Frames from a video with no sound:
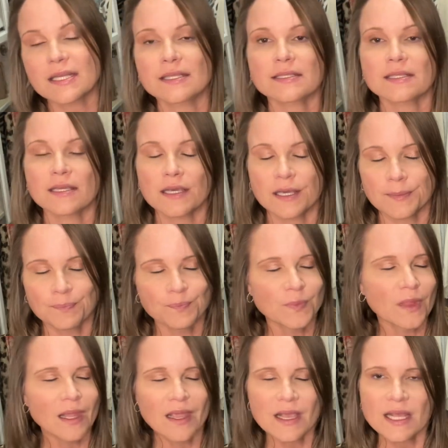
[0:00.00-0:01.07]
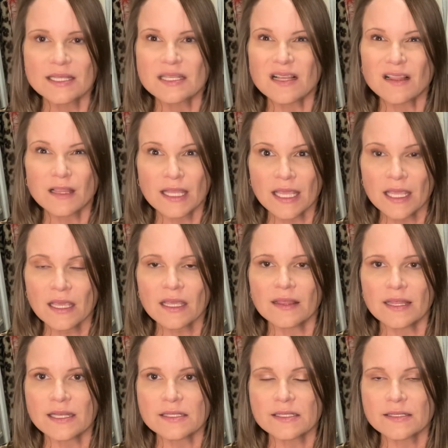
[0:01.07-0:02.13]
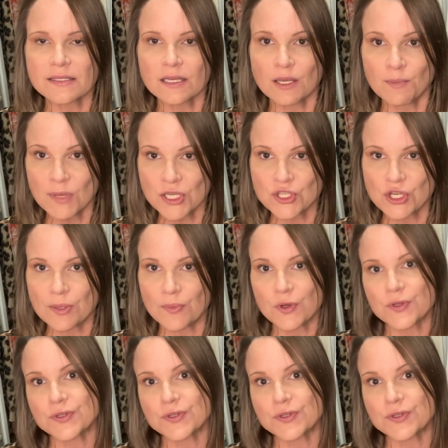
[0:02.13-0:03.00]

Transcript: It's a It's a link that's commissionable.